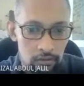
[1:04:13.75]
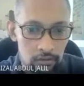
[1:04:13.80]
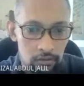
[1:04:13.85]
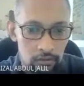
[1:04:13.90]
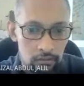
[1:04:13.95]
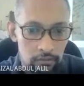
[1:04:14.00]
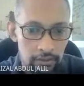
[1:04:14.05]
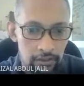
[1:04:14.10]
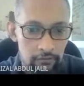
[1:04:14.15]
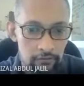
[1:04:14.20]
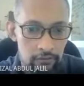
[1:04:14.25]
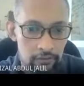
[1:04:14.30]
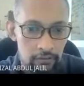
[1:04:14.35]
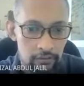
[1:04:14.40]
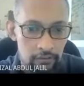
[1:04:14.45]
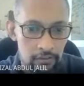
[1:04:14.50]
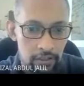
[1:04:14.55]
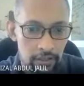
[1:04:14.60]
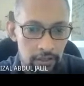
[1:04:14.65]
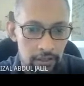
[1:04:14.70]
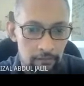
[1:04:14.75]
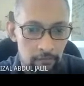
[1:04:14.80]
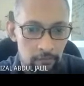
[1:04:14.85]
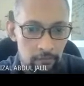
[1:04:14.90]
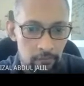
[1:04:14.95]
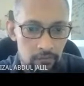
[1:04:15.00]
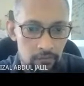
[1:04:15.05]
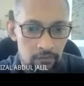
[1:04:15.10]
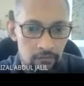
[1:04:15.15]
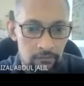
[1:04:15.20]
reference there
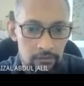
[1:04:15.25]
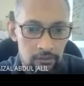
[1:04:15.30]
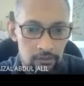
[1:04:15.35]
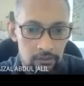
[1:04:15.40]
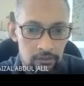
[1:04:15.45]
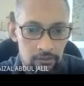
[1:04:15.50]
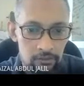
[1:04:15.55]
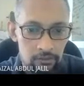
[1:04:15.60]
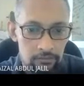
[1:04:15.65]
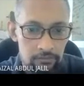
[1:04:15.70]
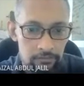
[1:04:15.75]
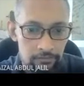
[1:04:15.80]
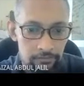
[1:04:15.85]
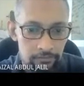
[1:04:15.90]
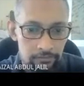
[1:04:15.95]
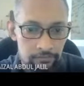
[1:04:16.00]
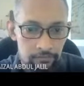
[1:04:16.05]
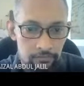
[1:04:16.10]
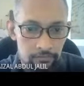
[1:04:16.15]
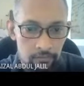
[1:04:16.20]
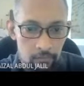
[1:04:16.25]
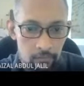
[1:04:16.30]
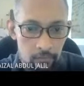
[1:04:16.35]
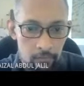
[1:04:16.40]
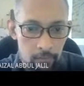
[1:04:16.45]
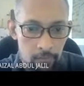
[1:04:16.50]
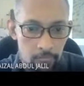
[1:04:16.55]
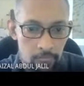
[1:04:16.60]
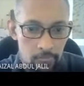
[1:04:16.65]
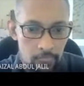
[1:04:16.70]
first.
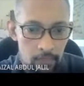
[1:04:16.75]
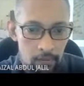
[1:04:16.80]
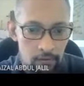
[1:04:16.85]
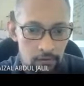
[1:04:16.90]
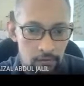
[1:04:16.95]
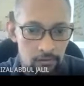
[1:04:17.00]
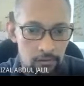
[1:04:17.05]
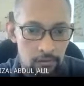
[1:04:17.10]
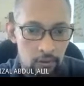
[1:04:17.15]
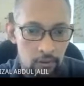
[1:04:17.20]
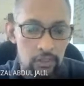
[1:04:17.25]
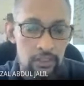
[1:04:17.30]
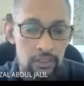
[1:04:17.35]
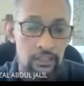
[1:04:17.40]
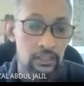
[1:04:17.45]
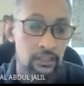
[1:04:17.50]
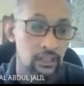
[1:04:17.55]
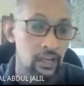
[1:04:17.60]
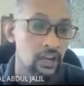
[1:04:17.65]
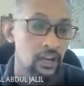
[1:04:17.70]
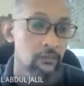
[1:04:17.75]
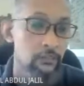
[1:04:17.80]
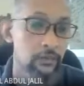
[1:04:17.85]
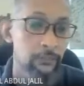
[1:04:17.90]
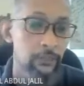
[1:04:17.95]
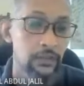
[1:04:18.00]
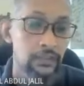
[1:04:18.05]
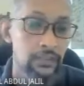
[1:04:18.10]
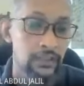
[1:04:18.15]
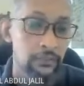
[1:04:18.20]
Slowly, a lot of
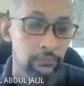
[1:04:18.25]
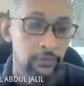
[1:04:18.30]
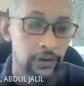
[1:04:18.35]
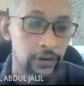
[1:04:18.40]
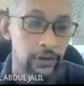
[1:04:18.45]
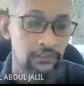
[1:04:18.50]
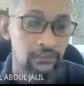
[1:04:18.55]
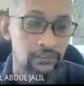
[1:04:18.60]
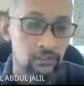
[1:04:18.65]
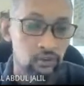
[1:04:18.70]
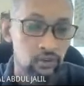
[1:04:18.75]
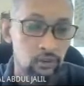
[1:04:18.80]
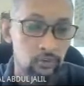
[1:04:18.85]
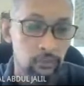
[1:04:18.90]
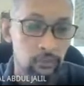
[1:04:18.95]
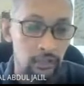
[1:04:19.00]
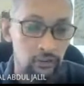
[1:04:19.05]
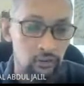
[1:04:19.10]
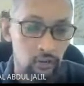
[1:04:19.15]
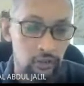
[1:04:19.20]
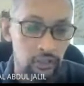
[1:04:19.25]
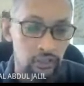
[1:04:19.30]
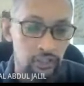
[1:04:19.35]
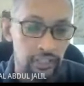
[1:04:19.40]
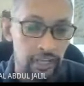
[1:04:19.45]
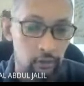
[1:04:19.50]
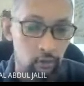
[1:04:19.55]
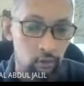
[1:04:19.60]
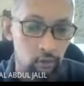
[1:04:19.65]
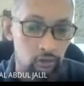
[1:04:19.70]
people, they press too much on the
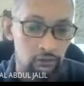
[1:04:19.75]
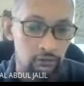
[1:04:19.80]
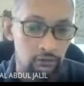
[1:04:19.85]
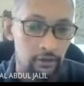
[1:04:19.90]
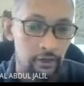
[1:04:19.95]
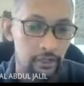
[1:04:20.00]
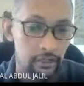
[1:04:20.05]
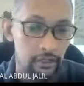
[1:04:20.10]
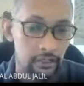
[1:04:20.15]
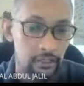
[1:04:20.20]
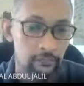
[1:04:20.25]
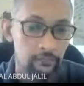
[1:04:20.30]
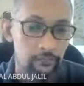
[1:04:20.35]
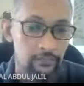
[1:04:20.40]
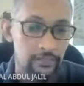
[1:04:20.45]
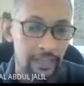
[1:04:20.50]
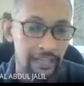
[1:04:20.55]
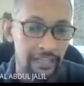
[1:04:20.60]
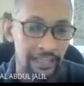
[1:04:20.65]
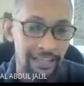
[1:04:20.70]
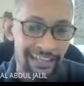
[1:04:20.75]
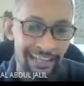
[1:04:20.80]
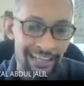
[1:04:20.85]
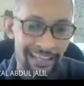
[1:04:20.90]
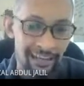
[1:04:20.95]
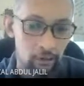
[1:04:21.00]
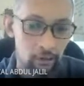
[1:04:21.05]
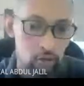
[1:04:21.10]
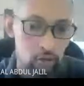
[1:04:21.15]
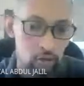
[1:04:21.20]
shadows, right? Okay? And they
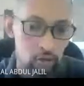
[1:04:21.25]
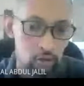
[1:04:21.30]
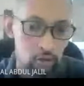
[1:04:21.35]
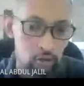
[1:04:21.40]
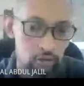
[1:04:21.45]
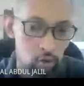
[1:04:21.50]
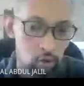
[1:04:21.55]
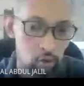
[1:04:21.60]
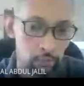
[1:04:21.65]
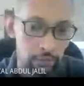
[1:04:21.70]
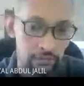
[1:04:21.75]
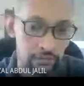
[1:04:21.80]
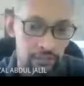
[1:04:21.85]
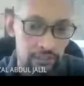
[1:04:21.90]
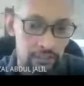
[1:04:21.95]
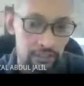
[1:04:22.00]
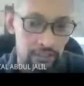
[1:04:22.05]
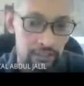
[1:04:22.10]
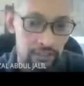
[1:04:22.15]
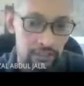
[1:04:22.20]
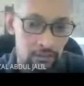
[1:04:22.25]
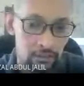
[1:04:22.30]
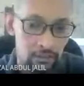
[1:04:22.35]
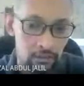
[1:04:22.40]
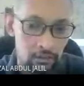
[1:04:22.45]
cannot control basically the